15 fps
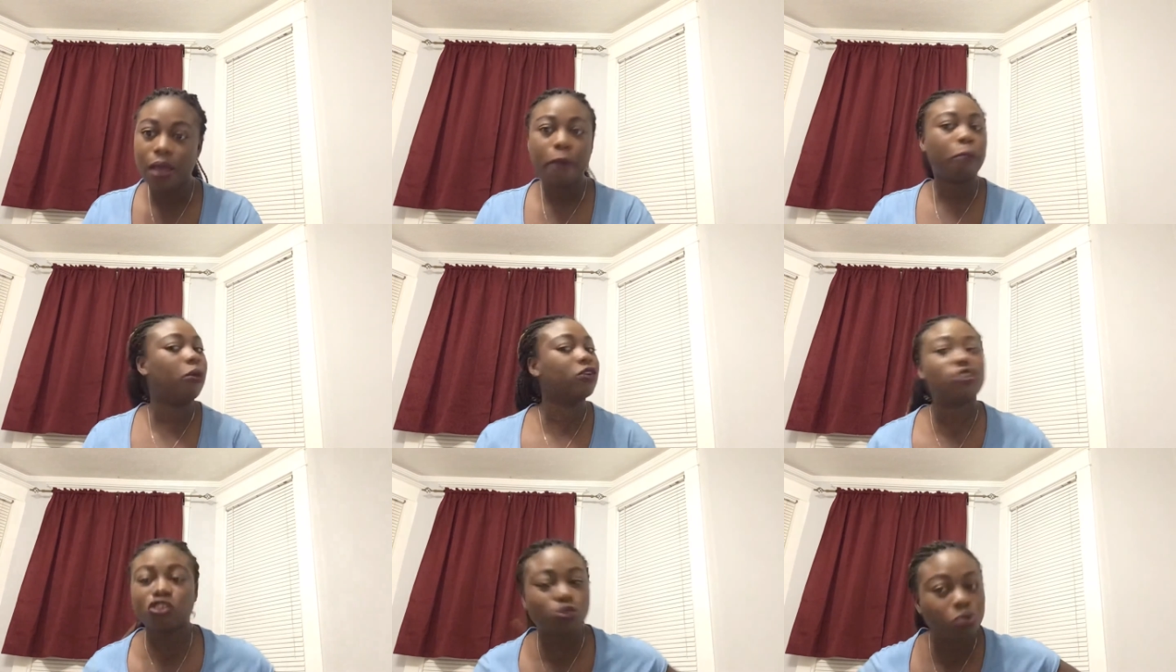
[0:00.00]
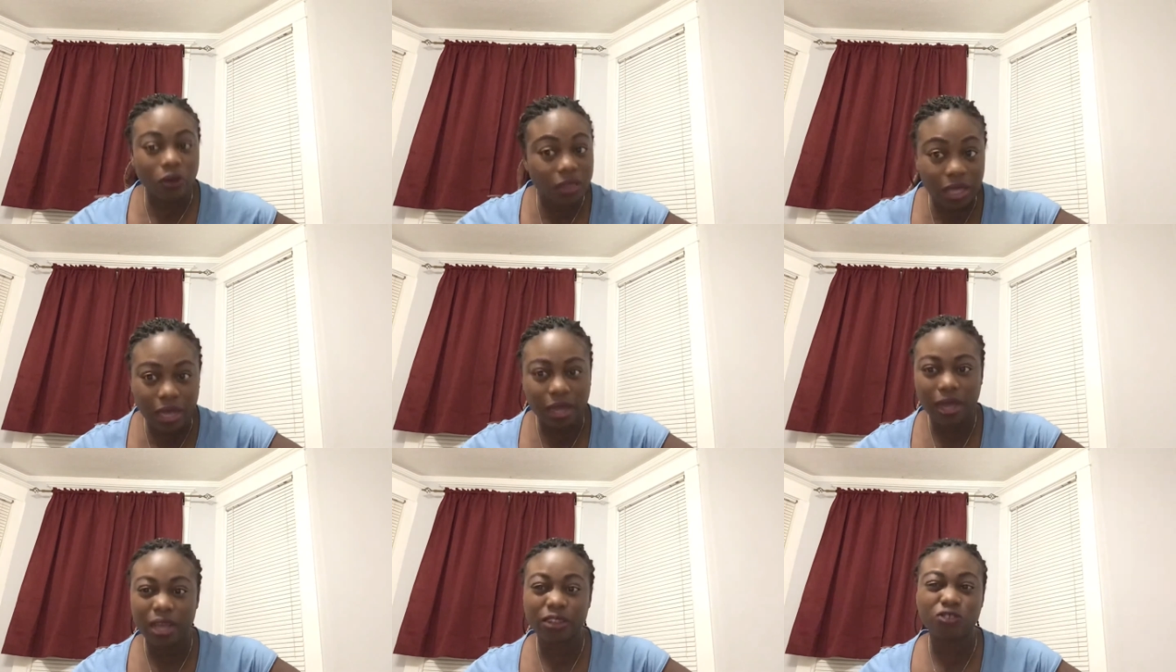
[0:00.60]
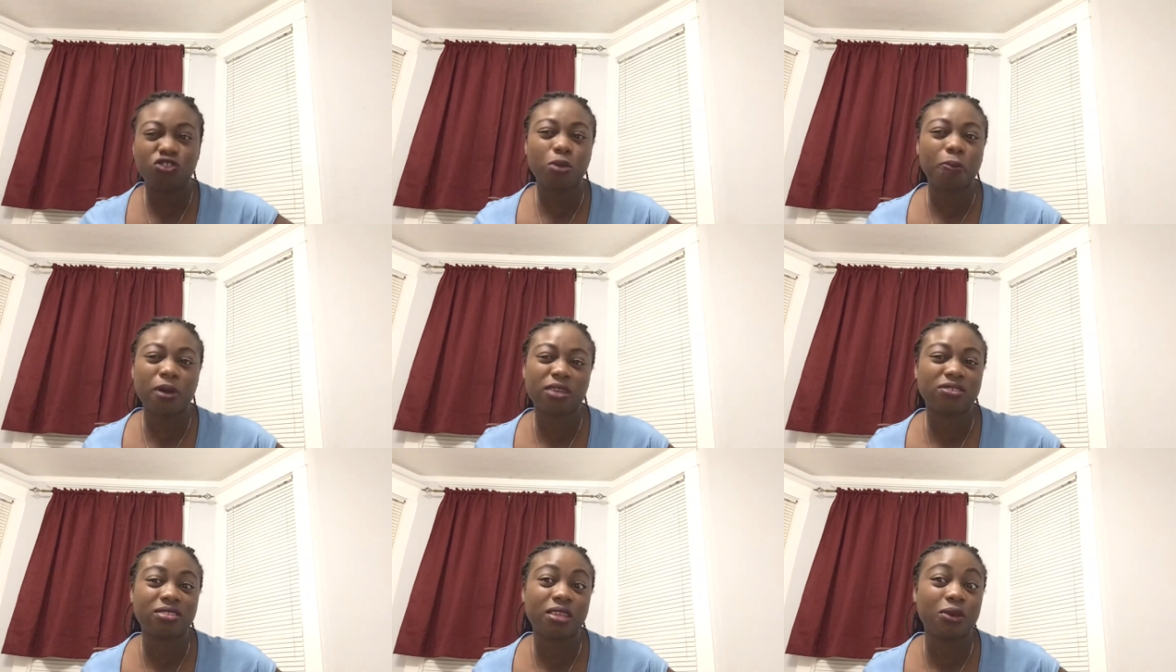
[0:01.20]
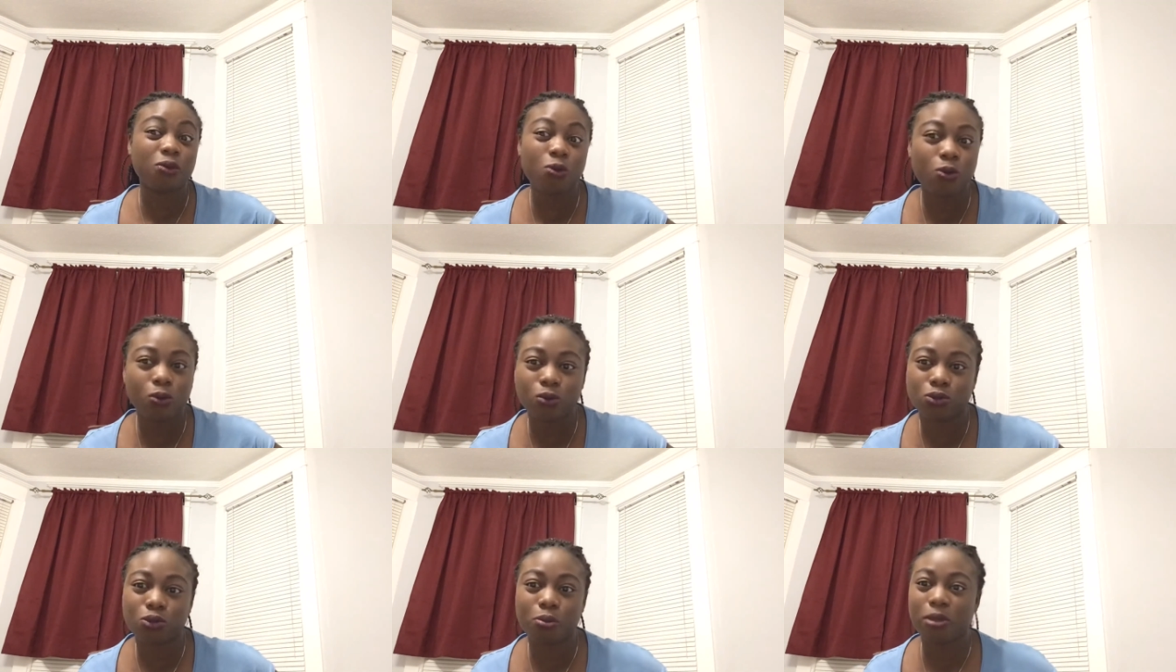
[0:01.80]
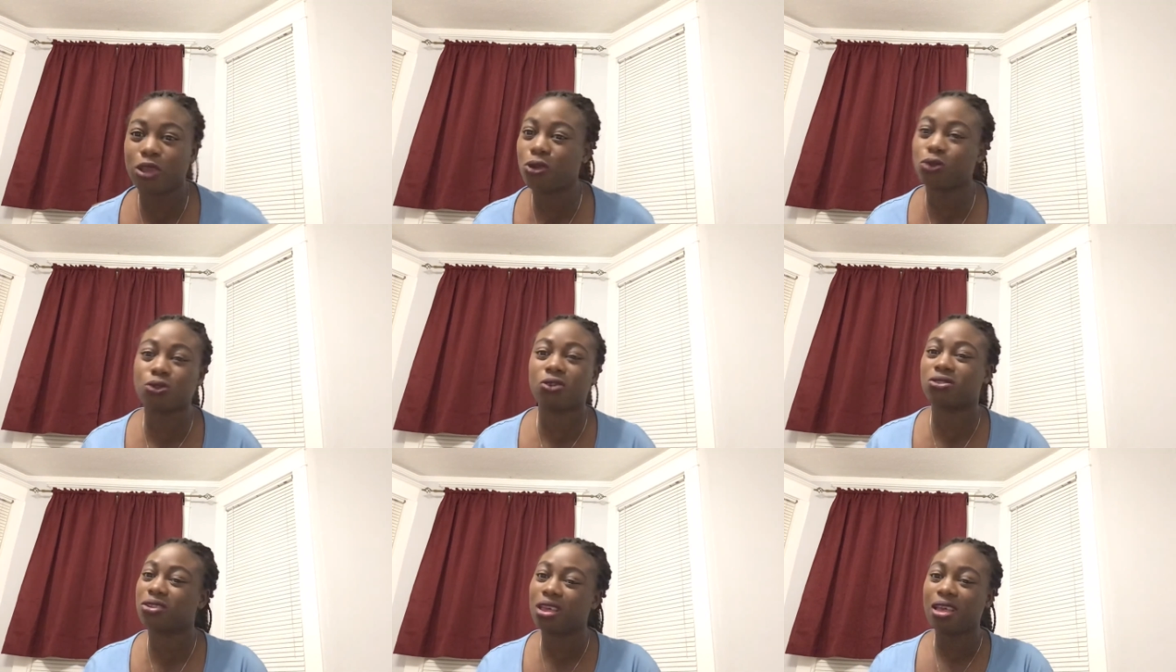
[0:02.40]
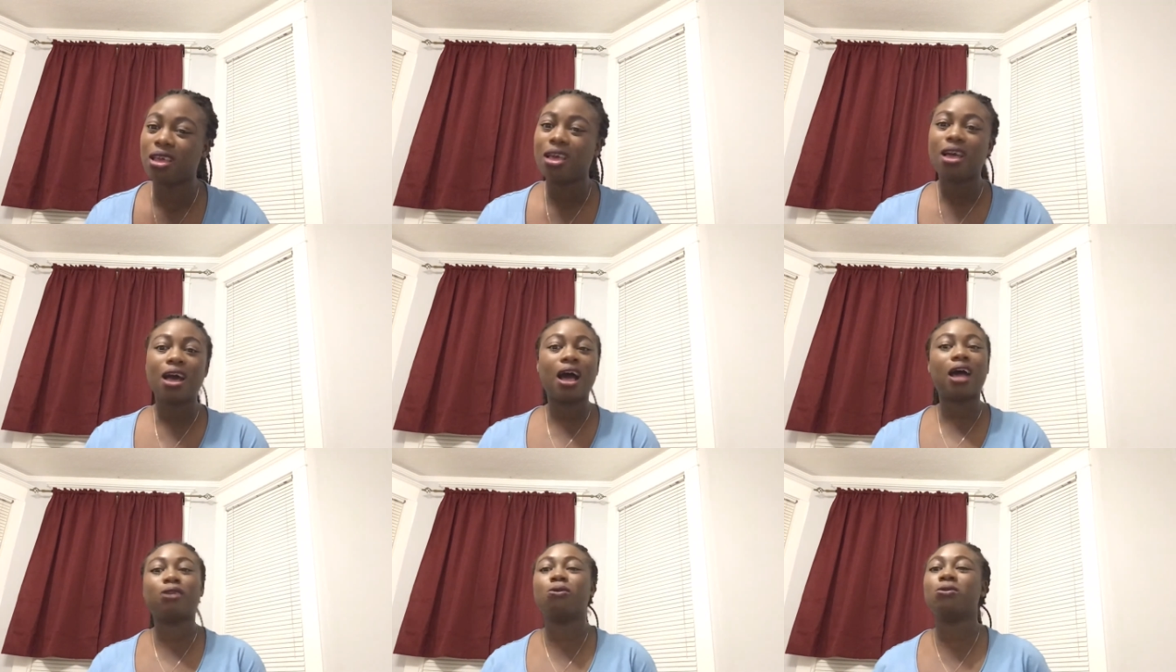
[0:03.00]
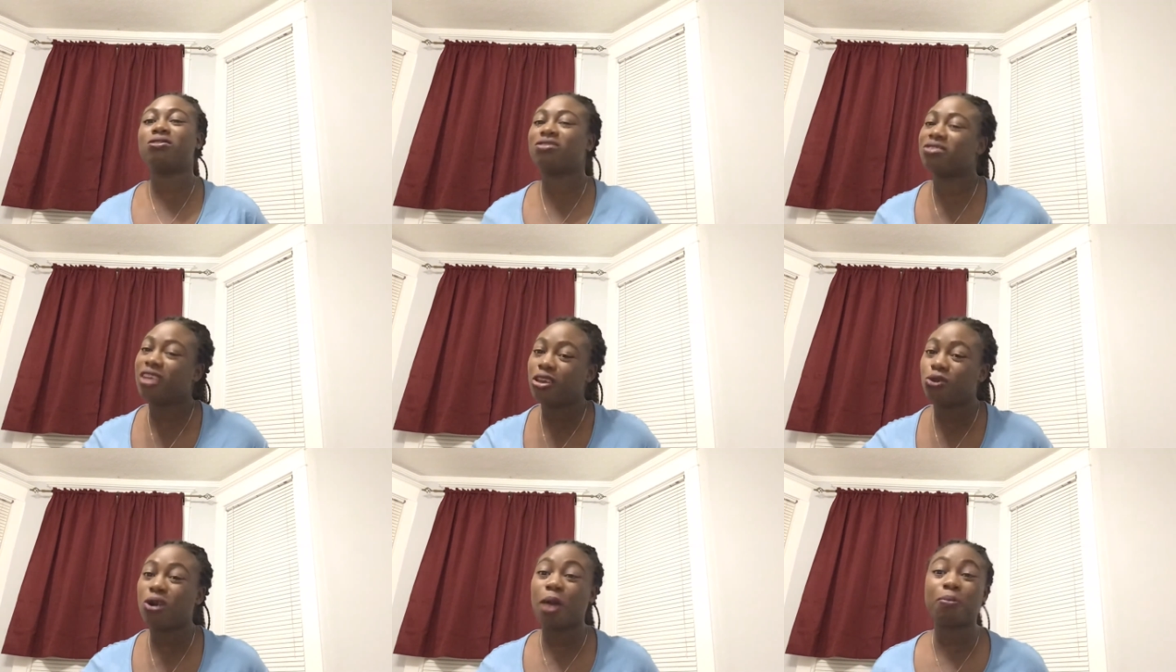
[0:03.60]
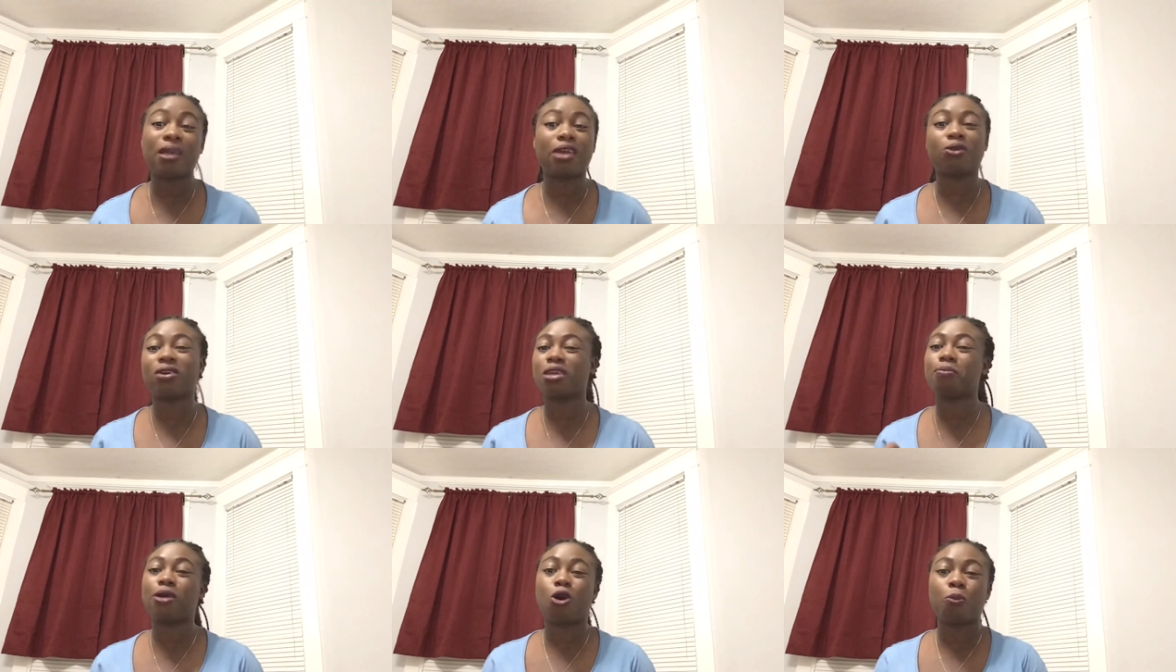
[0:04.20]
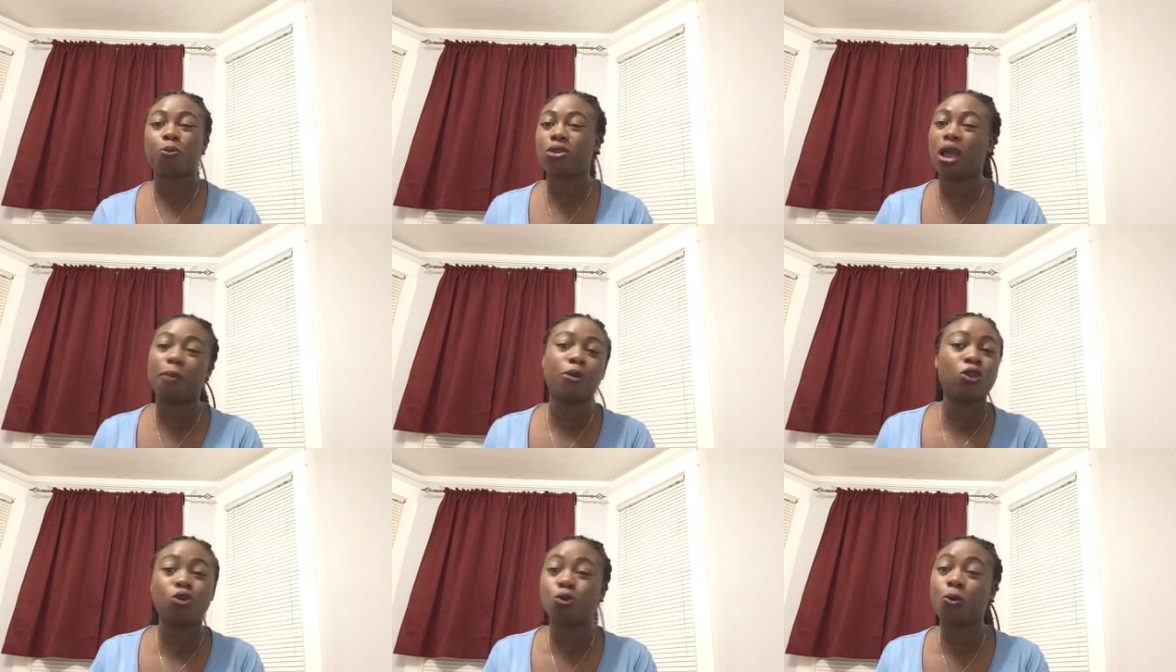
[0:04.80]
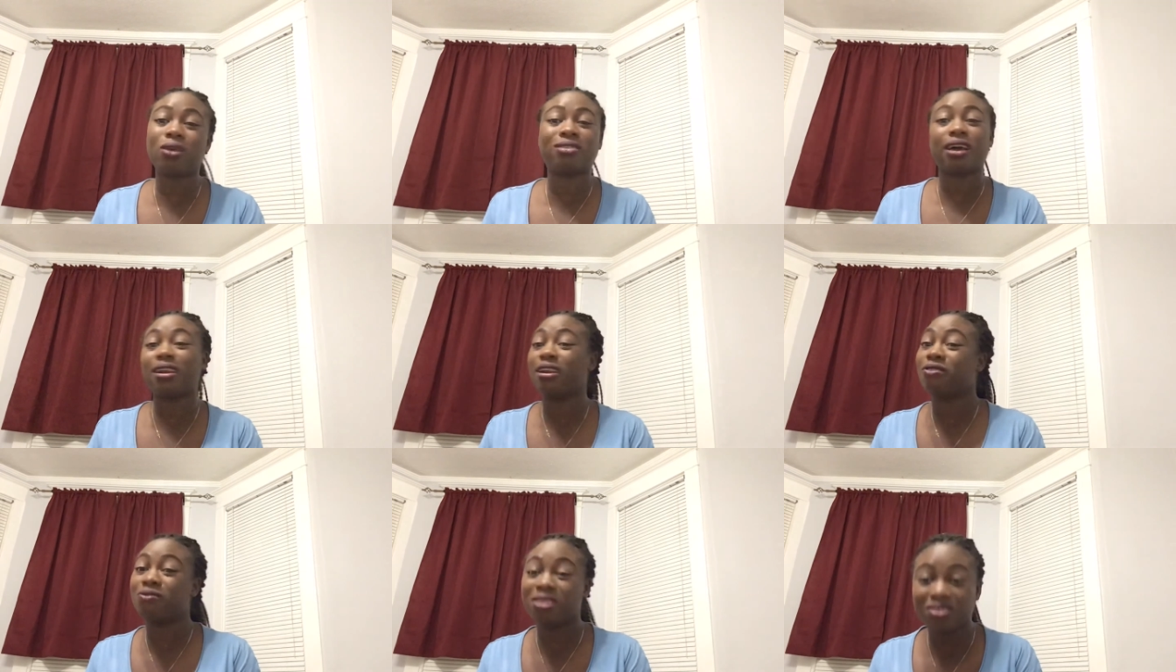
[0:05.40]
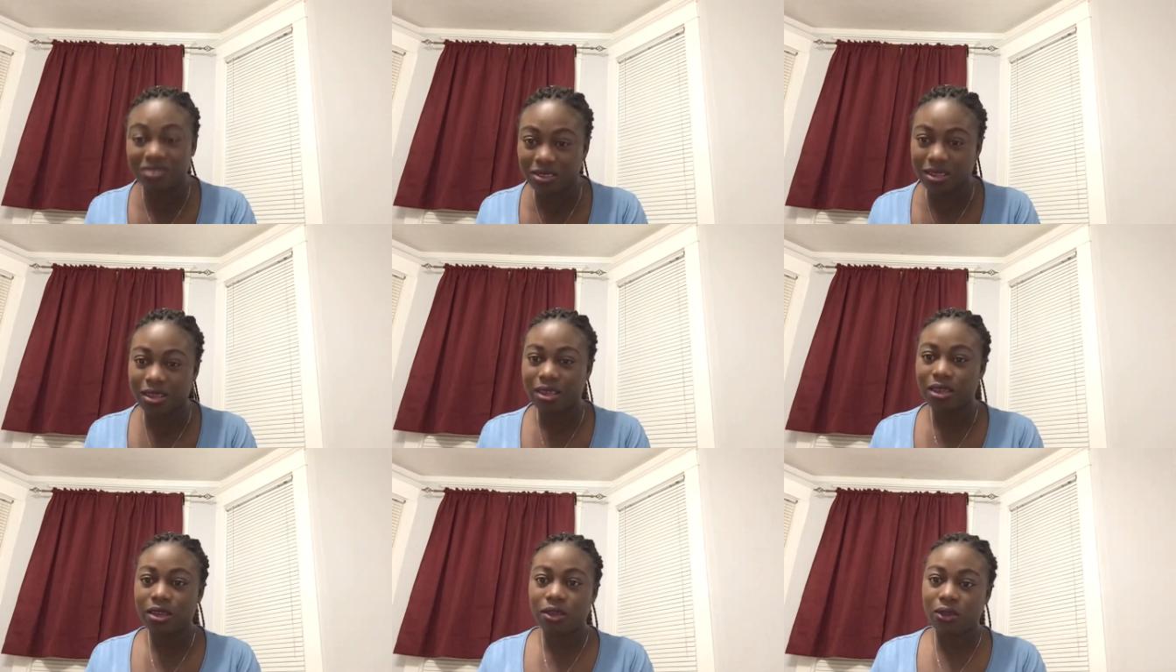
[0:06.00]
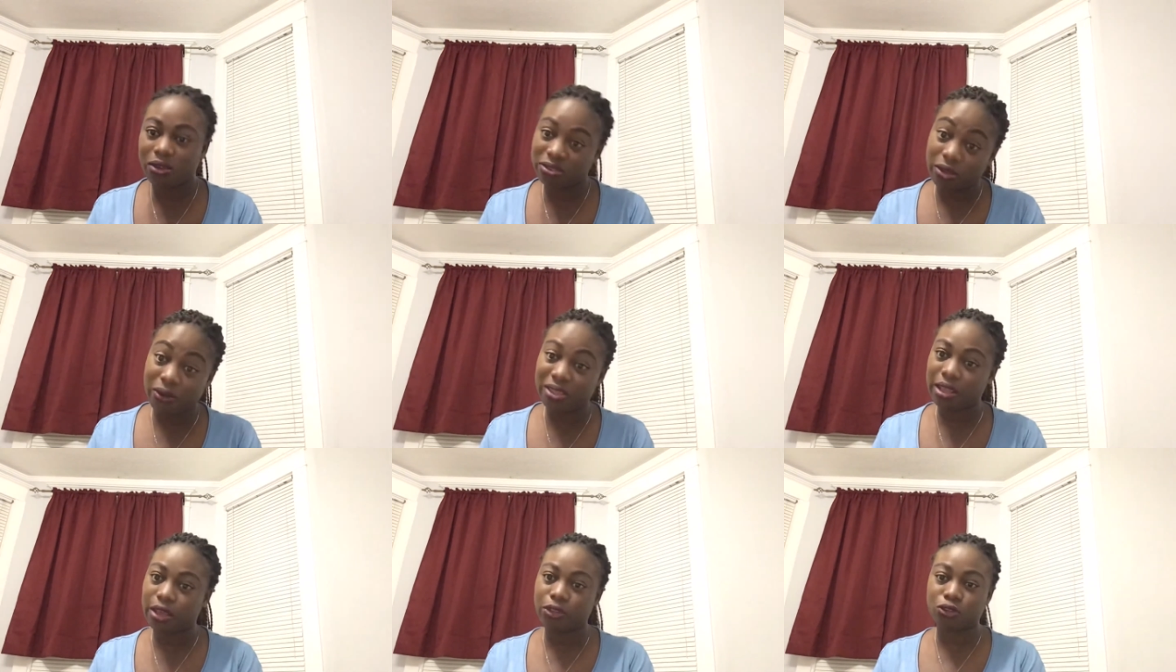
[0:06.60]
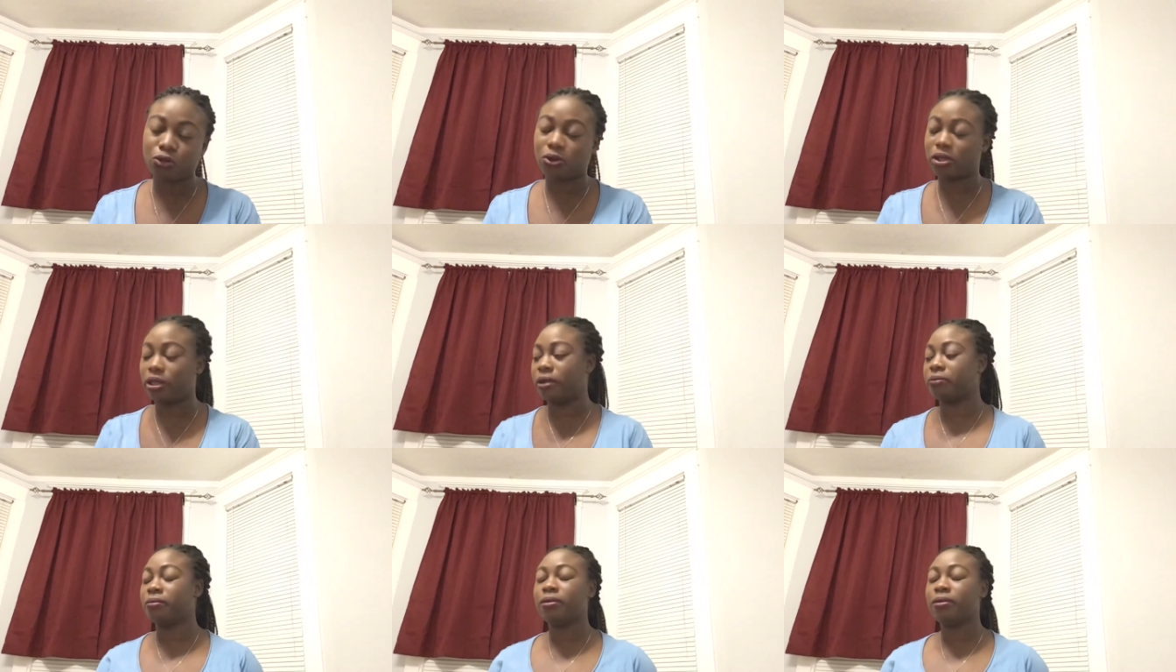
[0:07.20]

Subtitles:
But this one now, I drop as they go. So me not to say, I don't tell you. I don't give my opinion. I don't know what the reason. You understand how I talk now?